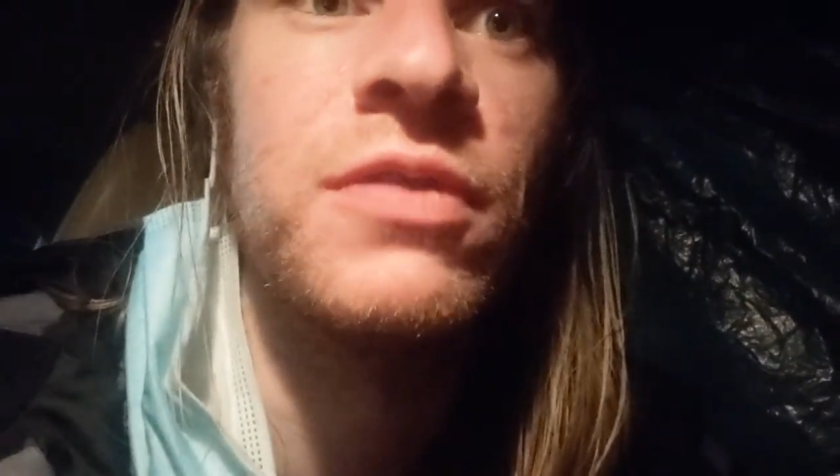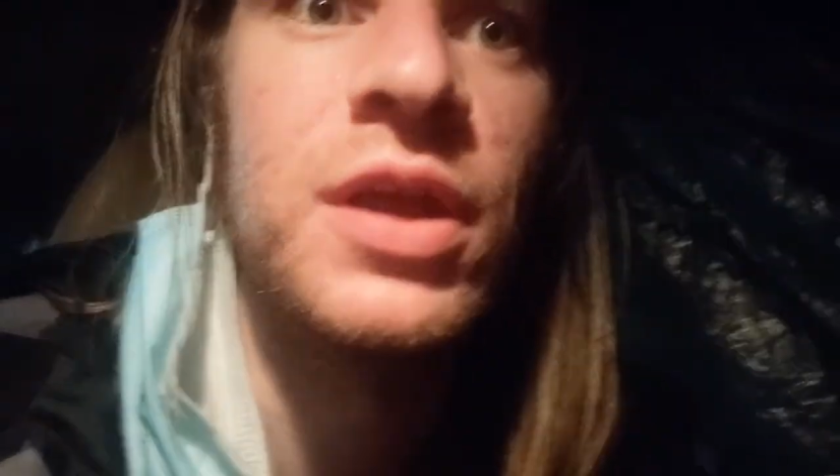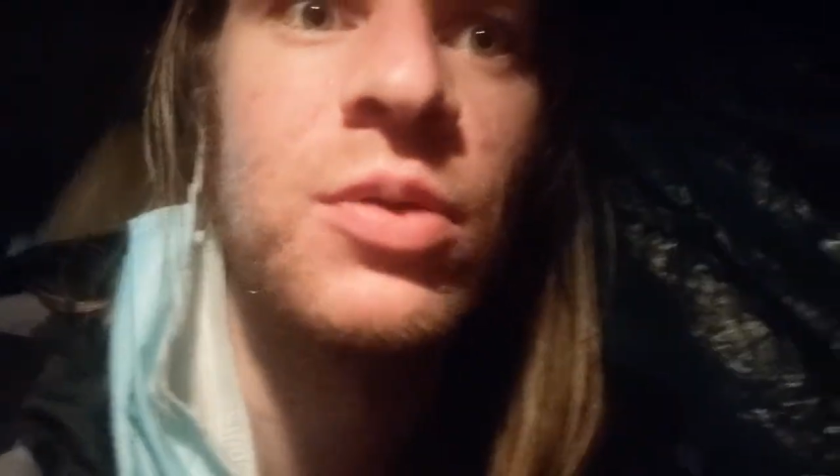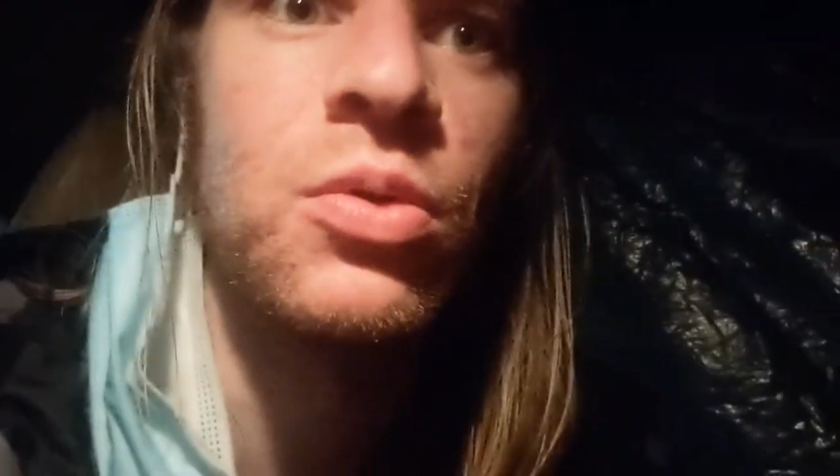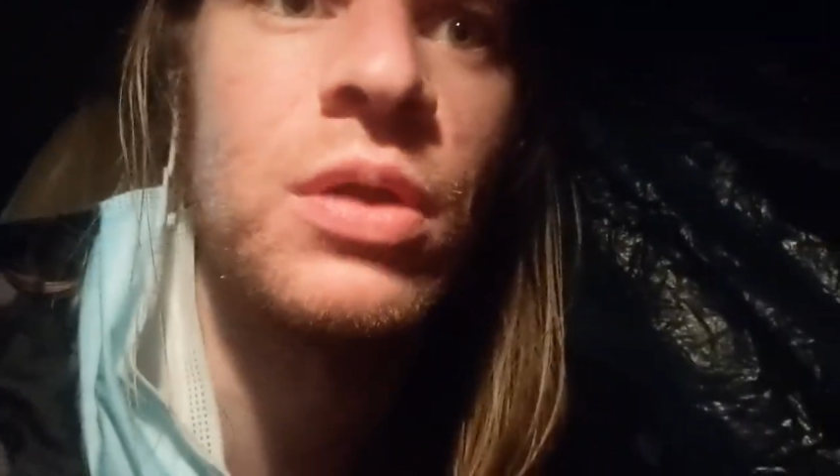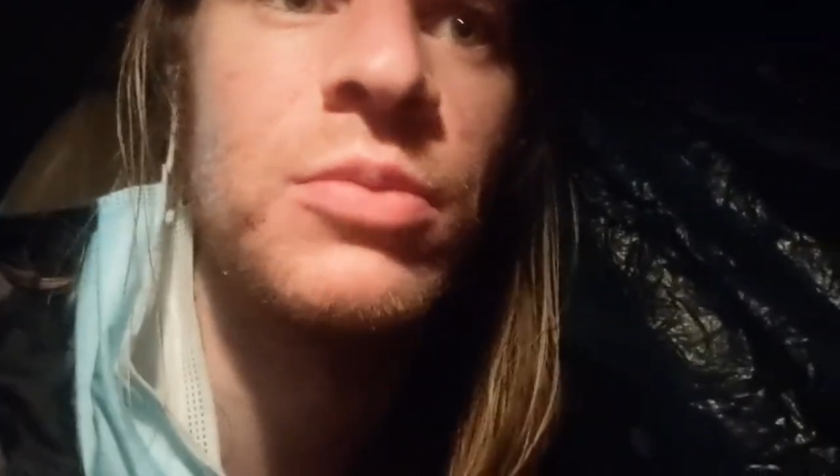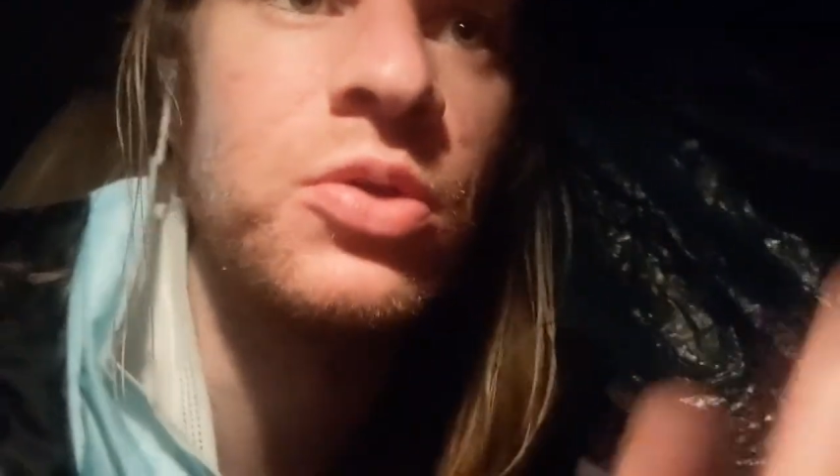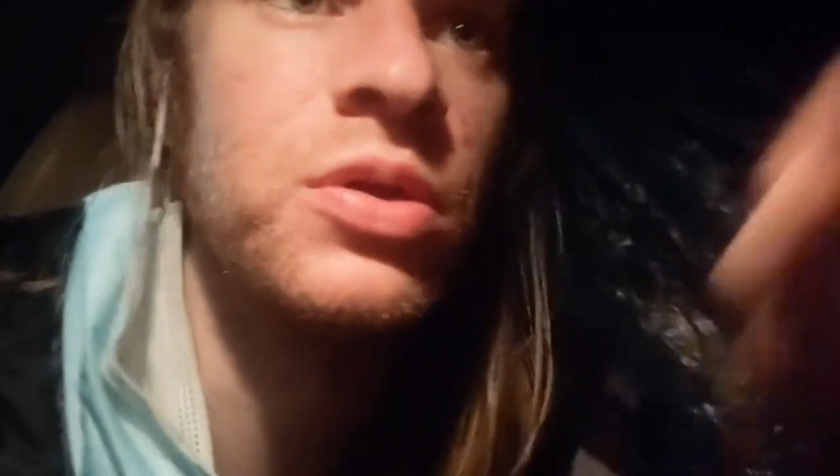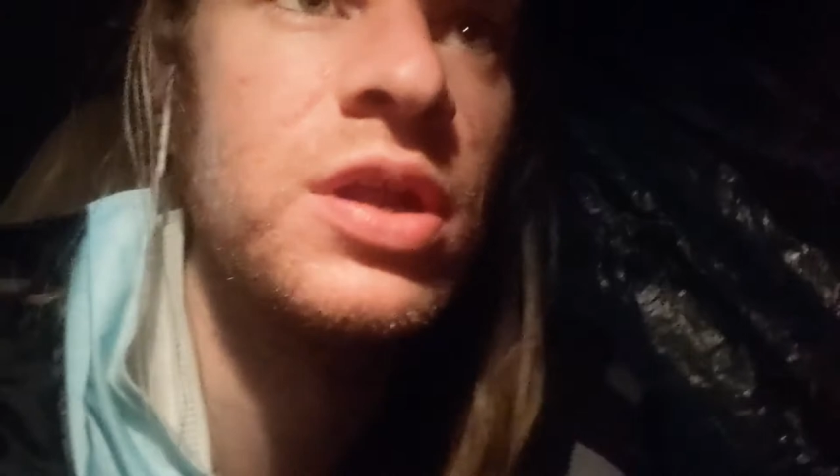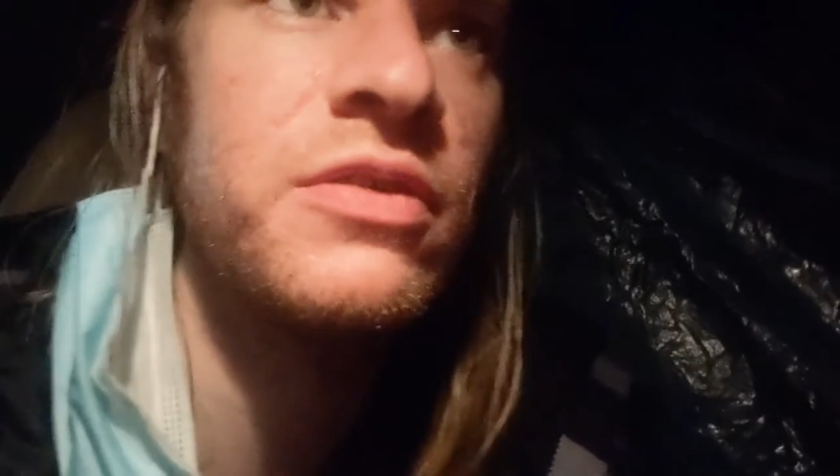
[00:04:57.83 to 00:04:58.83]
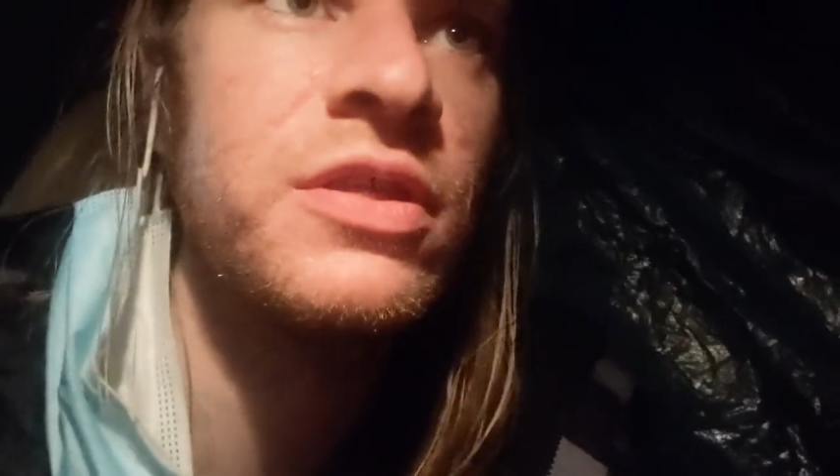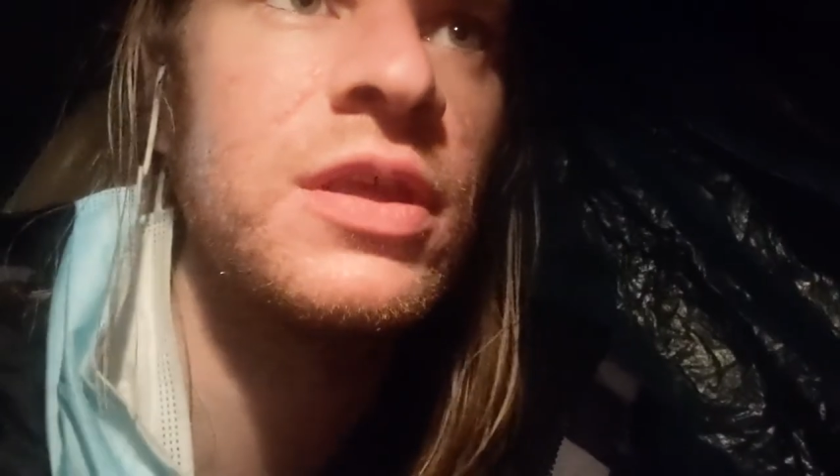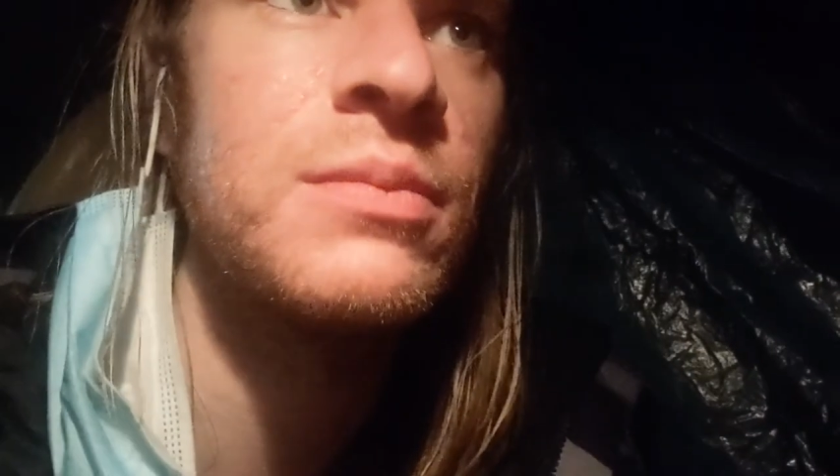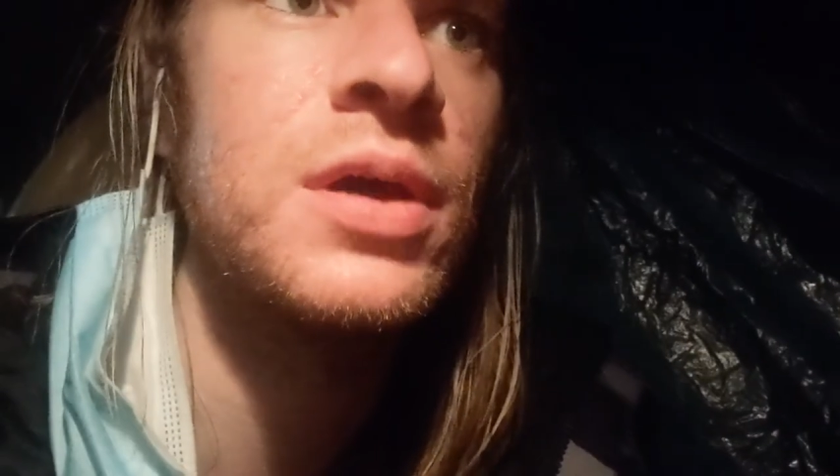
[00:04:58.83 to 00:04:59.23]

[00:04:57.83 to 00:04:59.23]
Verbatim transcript: like what I'm doing and everything.